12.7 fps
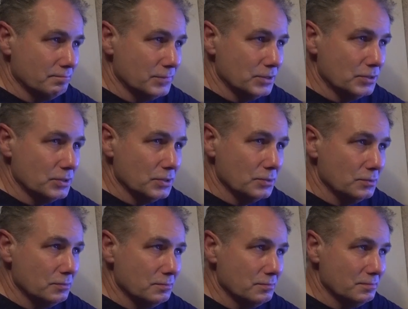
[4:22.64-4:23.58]
you
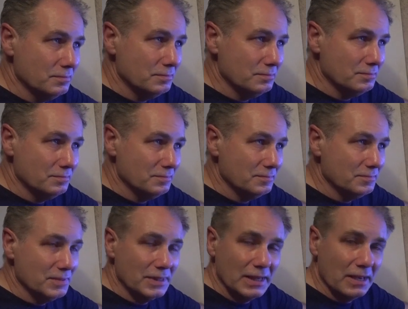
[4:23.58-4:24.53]
do
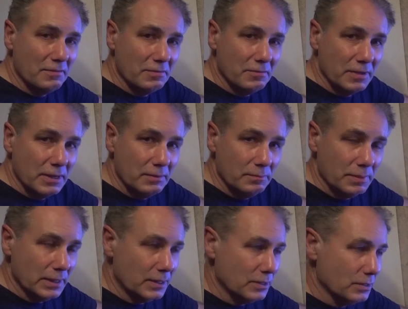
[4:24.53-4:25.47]
for the love of it,
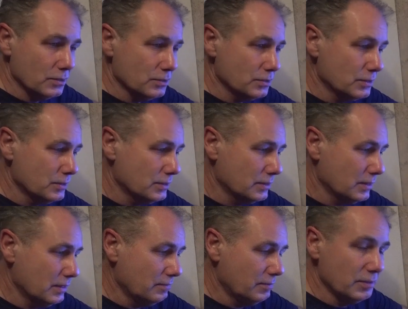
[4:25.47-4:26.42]
because
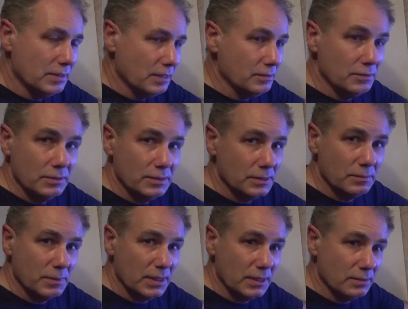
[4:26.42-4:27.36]
if you don't do it,
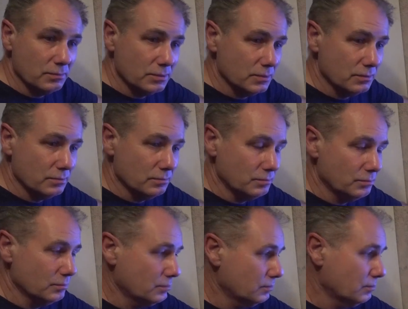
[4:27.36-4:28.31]
someone else
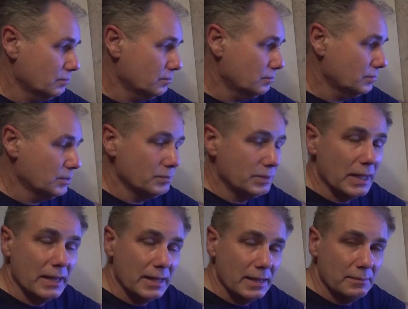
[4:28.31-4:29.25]
will
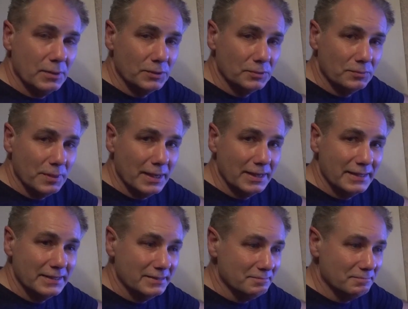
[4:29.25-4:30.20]
get their model
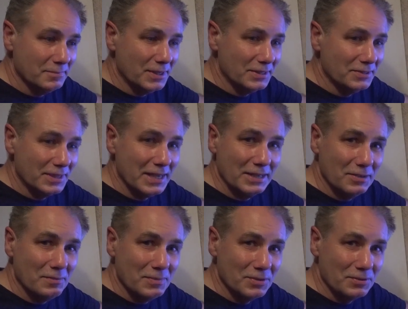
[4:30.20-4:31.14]
made. Why not get
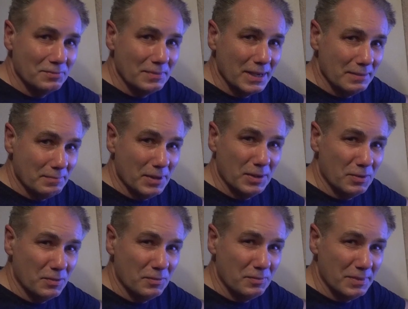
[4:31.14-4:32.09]
your model made by
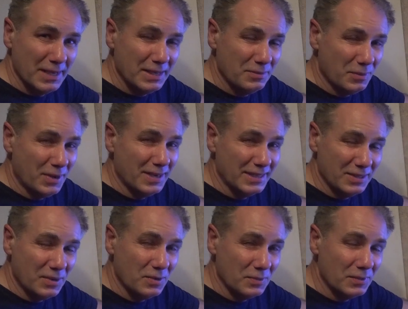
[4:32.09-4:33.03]
Hornby? Why
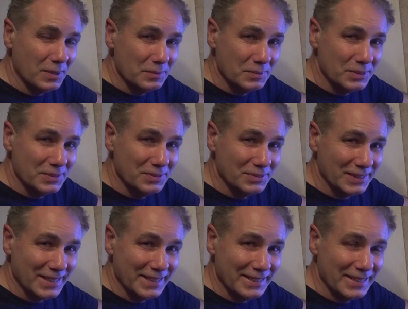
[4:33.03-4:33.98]
not? Why would you
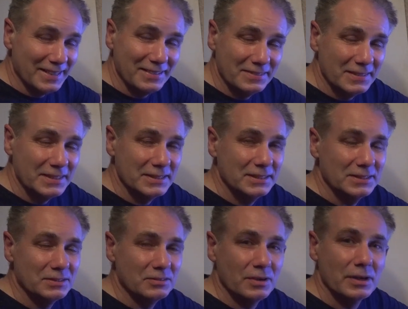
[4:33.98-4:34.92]
say no? This is
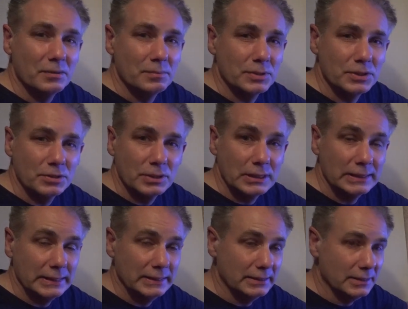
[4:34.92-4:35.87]
a great
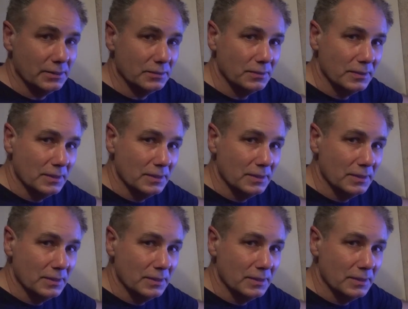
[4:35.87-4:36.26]
opportunity, so